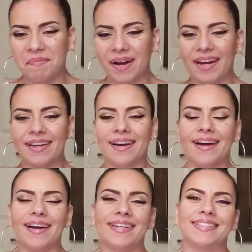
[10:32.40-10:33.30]
my
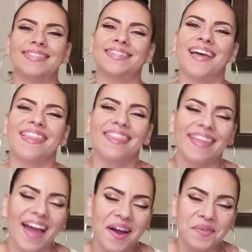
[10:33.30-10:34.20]
gosh.
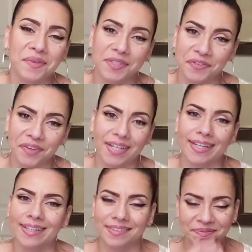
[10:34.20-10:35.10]
That was
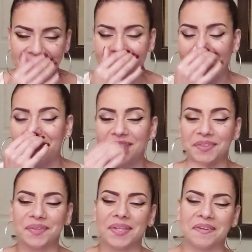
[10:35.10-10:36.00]
funny. That
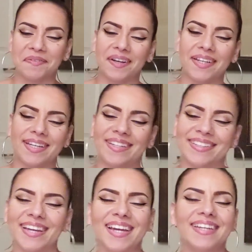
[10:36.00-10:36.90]
was really funny.
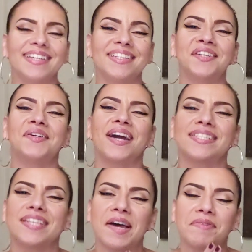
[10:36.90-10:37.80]
There you
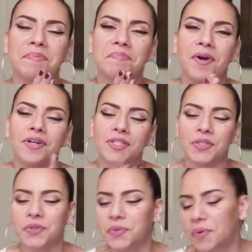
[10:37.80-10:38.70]
guys have it. Part
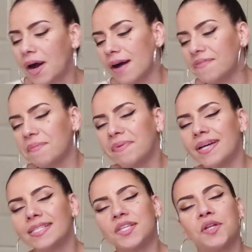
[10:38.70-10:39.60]
two of the
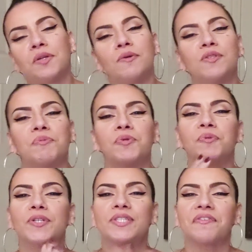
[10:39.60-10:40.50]
best news
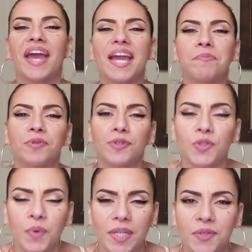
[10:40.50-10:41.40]
bloopers of April
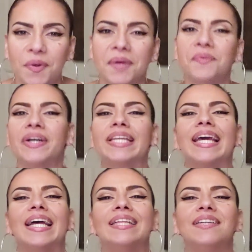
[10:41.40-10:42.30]
2021.
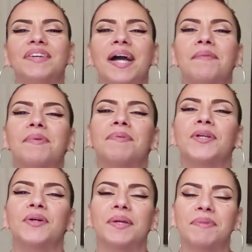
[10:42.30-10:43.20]
Leave a comment
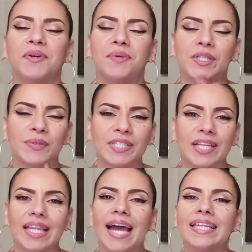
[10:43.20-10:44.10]
below. Let me know which ones
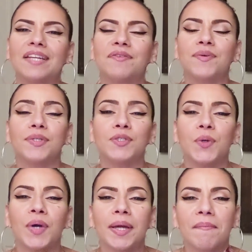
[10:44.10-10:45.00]
you liked and if you
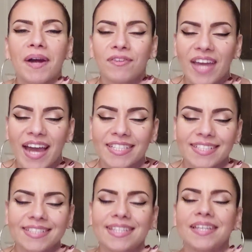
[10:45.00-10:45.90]
enjoyed my
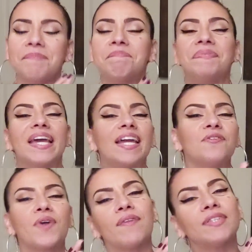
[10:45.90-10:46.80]
reaction to them. And
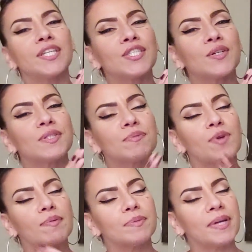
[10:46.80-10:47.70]
if you haven't done so,
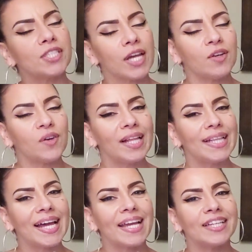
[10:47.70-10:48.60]
subscribe to my channel. Hit
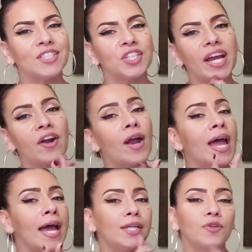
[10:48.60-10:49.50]
like and share.
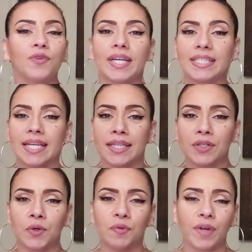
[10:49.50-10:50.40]
And don't forget to hit
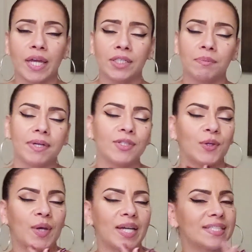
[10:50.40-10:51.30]
the notification bell
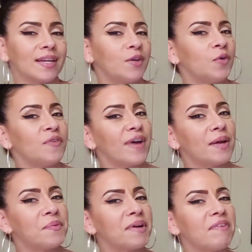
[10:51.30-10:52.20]
so you guys can get
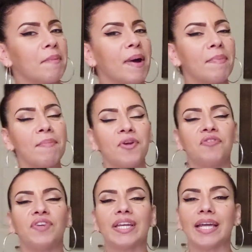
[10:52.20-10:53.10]
notified whenever I pop up on
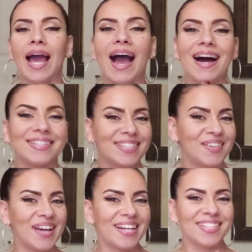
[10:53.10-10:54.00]
your feed. I'll see
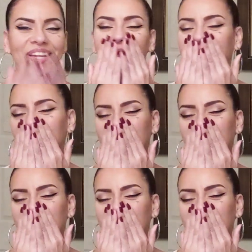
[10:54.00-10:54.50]
you guys later.